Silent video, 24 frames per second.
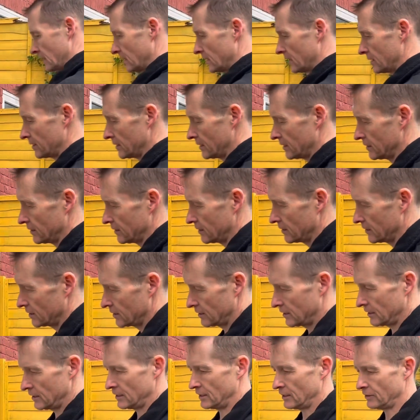and then
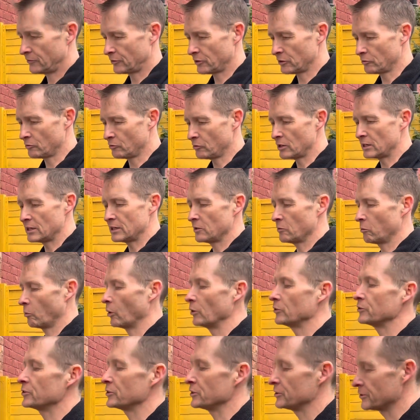if you really
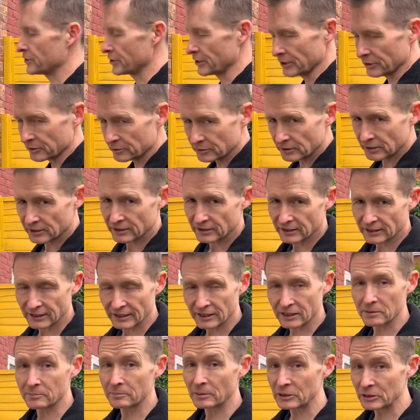wanted to,
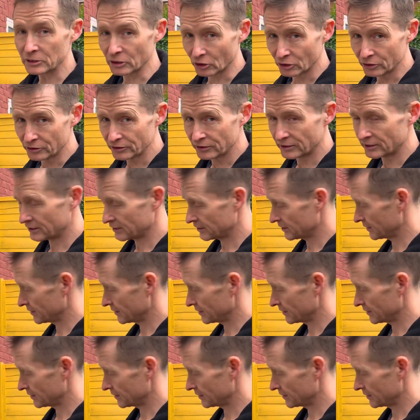it can be done.